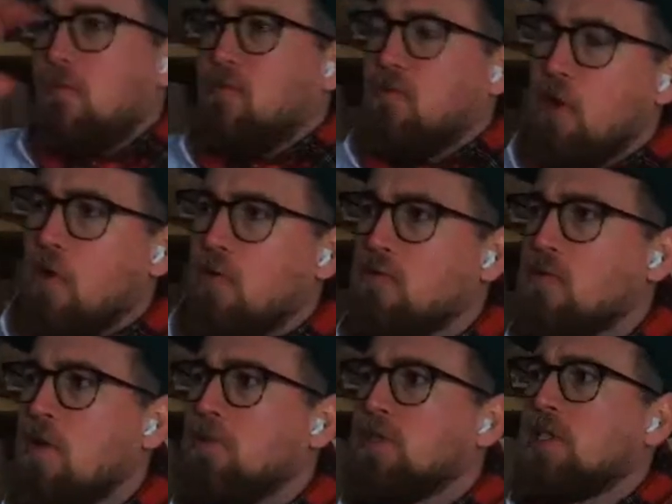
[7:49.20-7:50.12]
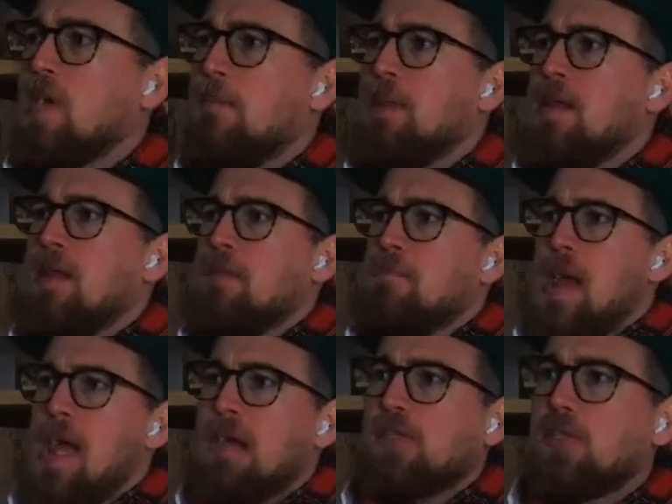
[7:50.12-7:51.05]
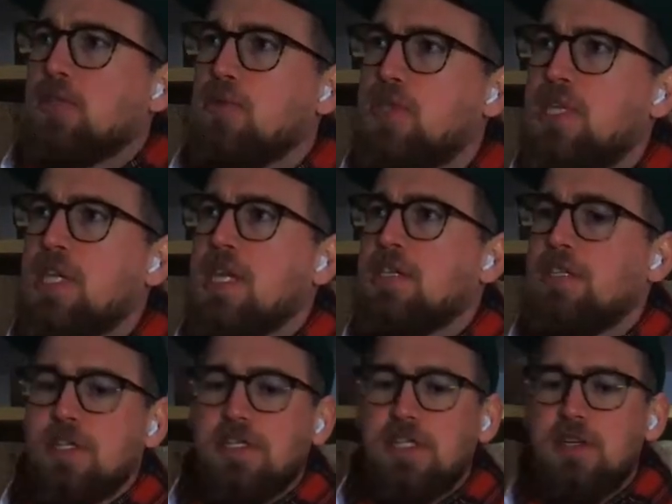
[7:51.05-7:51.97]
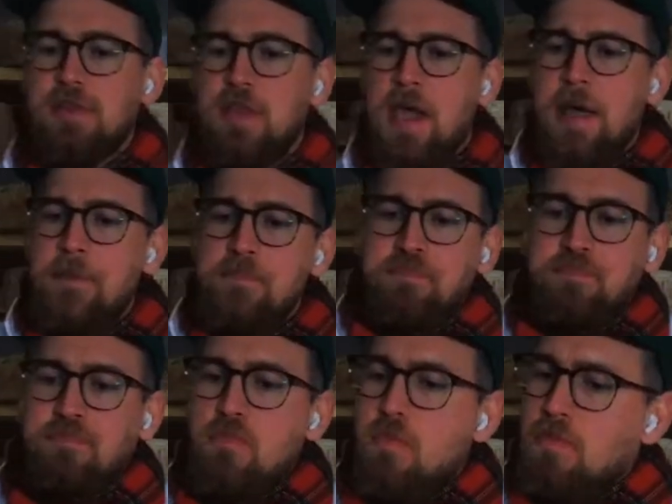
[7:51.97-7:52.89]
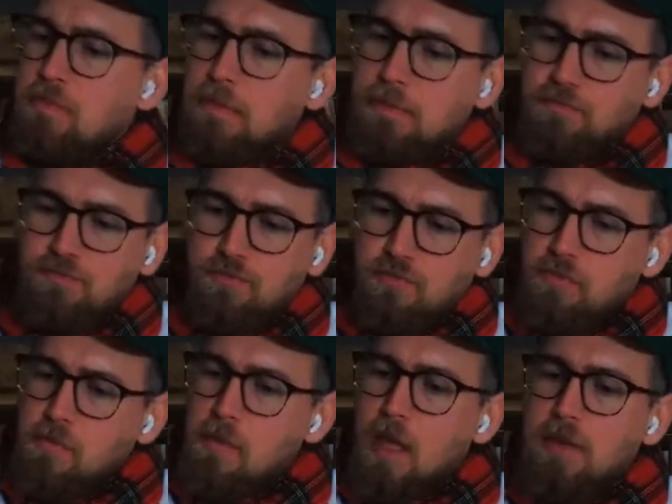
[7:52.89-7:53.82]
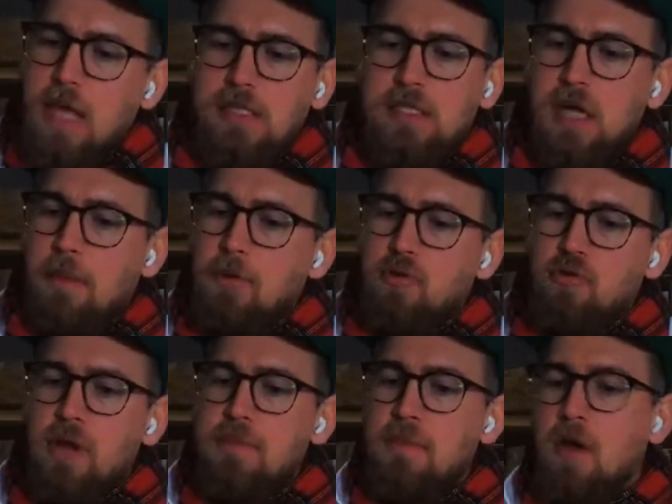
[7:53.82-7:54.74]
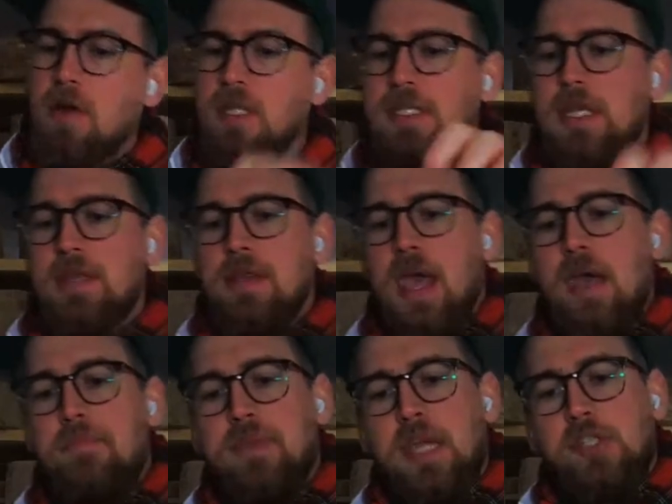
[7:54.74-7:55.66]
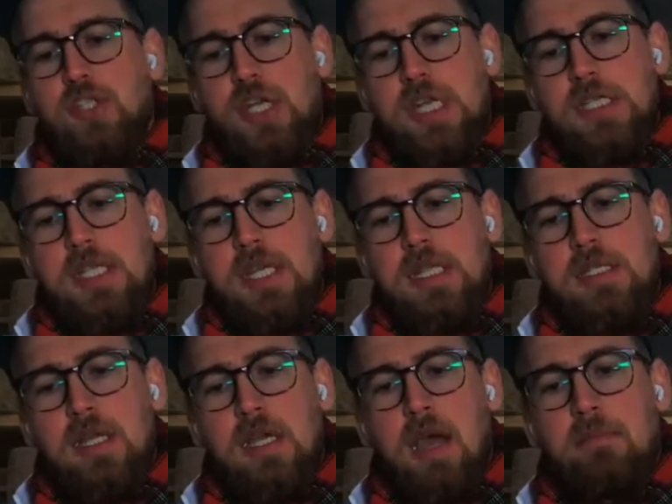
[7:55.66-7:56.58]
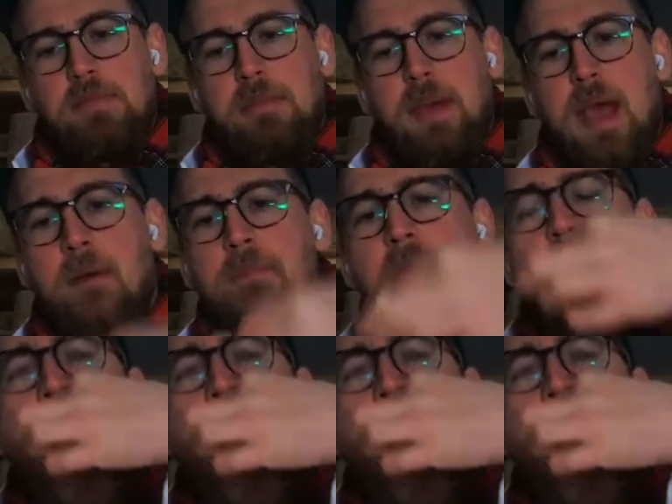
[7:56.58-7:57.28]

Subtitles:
Floral notes come in and back, saltiness that's in there, that double cream note that's in there, that cheesiness that comes about.